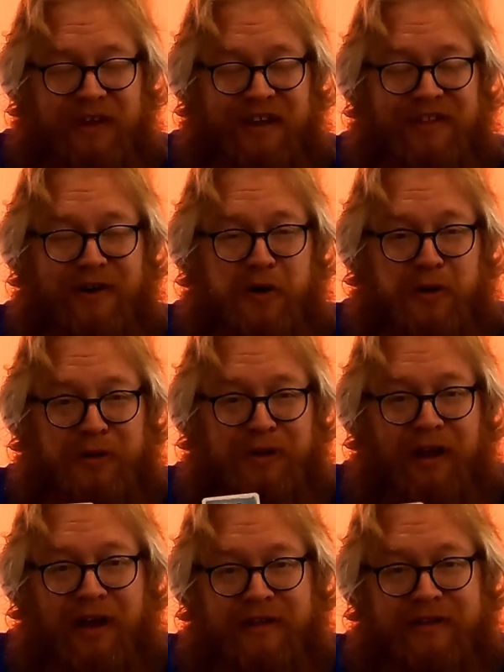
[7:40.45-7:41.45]
And there are
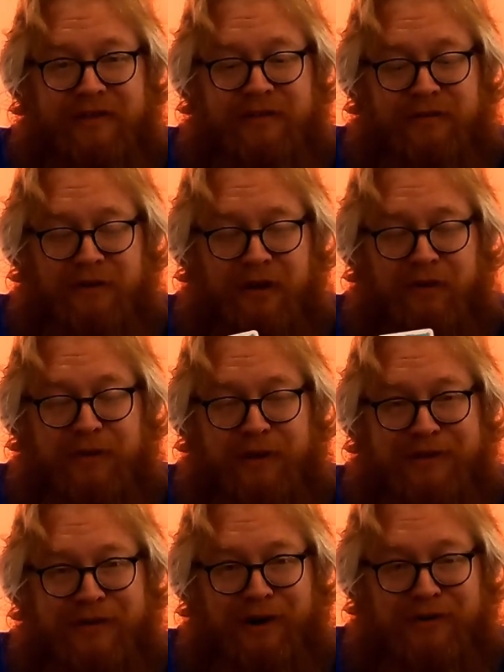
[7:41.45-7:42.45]
lots of
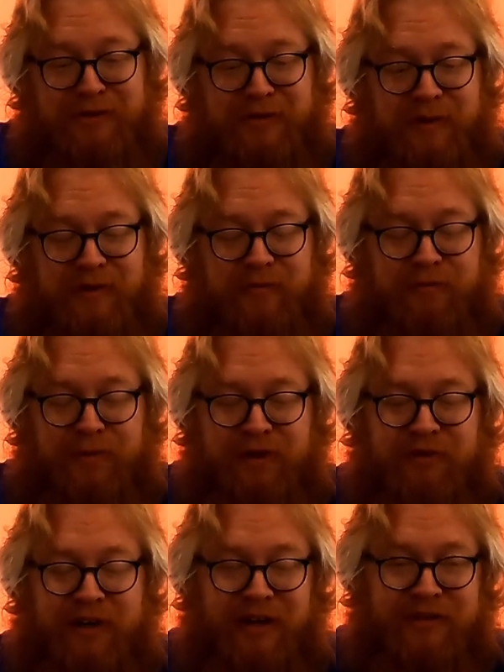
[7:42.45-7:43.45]
these cards with these big
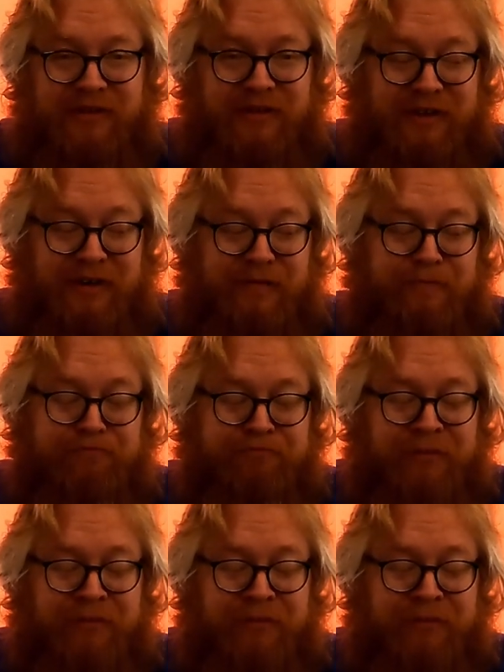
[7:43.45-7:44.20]
red X's in here,